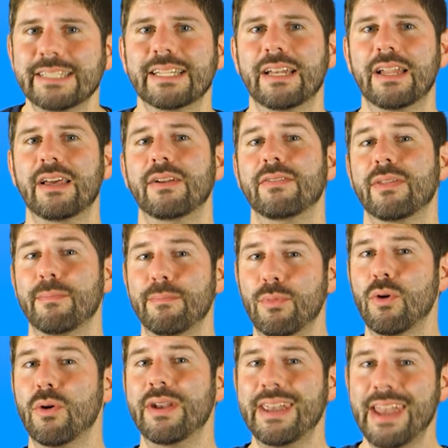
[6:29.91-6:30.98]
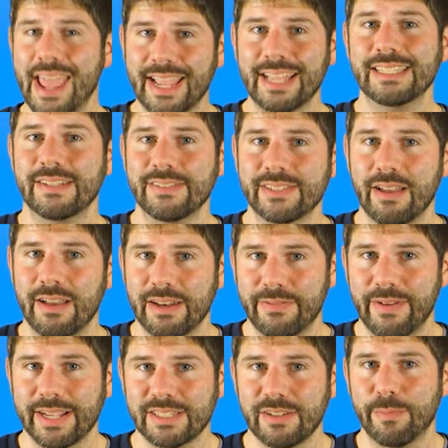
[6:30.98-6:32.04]
to learn of the more negative side
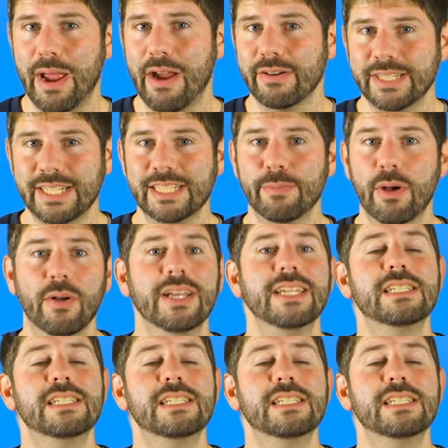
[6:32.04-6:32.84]
effects of paracetamol,